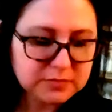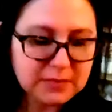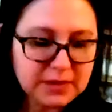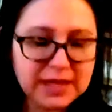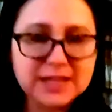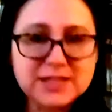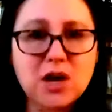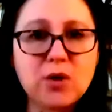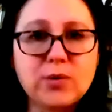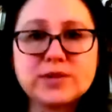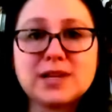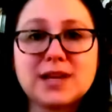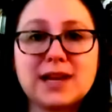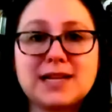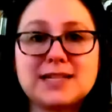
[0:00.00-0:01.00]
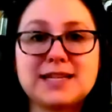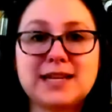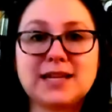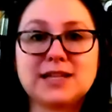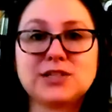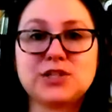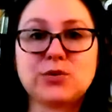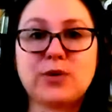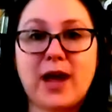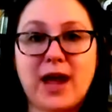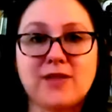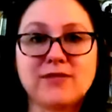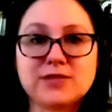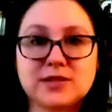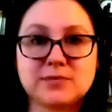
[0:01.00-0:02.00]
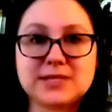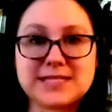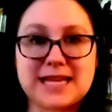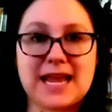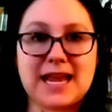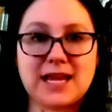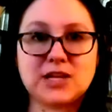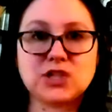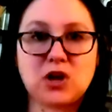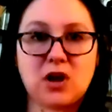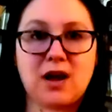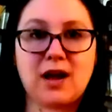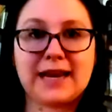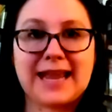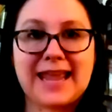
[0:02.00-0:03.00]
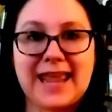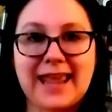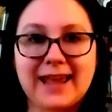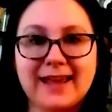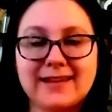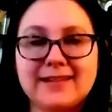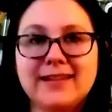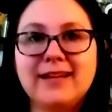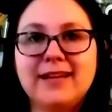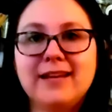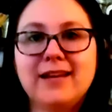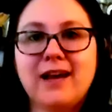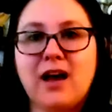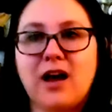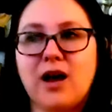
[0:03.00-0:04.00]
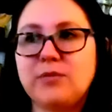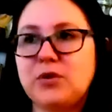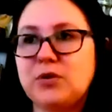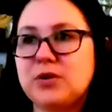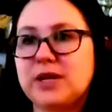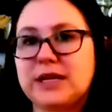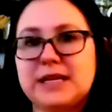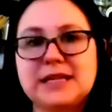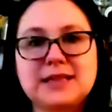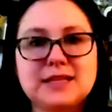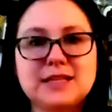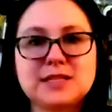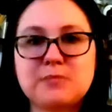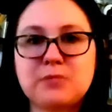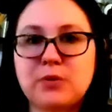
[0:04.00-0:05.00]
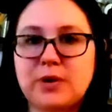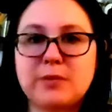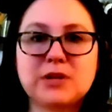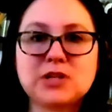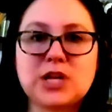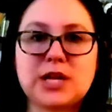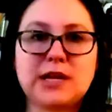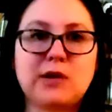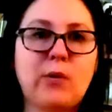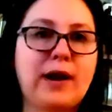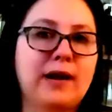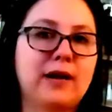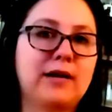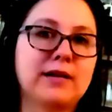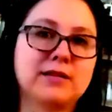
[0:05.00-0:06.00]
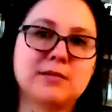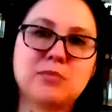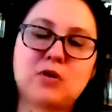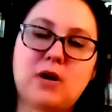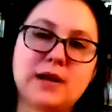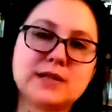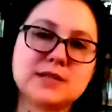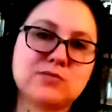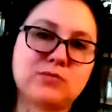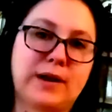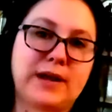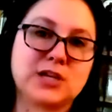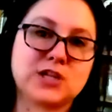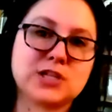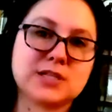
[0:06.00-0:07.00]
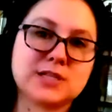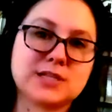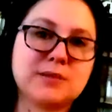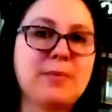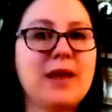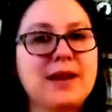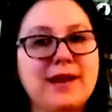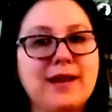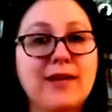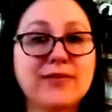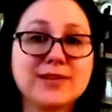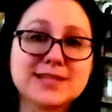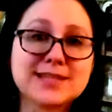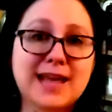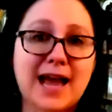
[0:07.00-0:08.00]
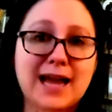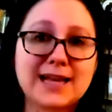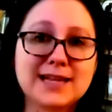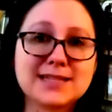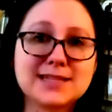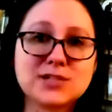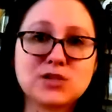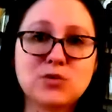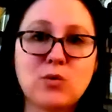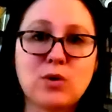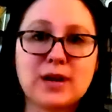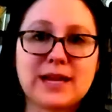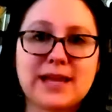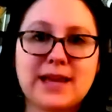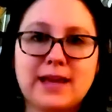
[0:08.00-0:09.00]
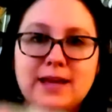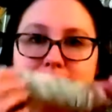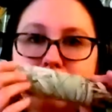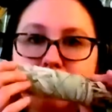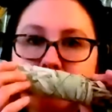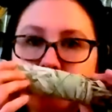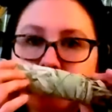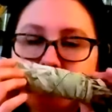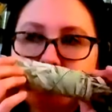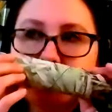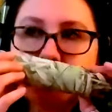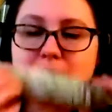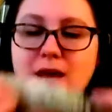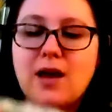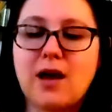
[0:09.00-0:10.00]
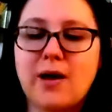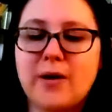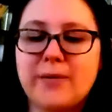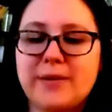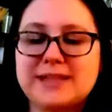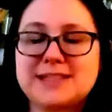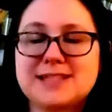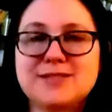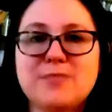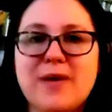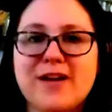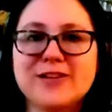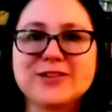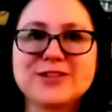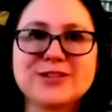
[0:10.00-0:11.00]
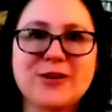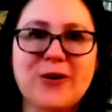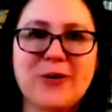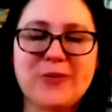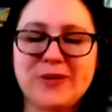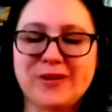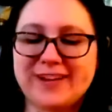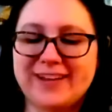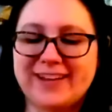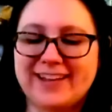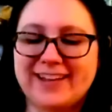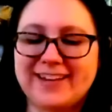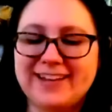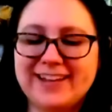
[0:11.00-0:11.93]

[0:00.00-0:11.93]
it's always a good idea to have some sage on hand. You can get these pretty much anywhere, and the price ranges depending on the size that you want to get. It smells so good.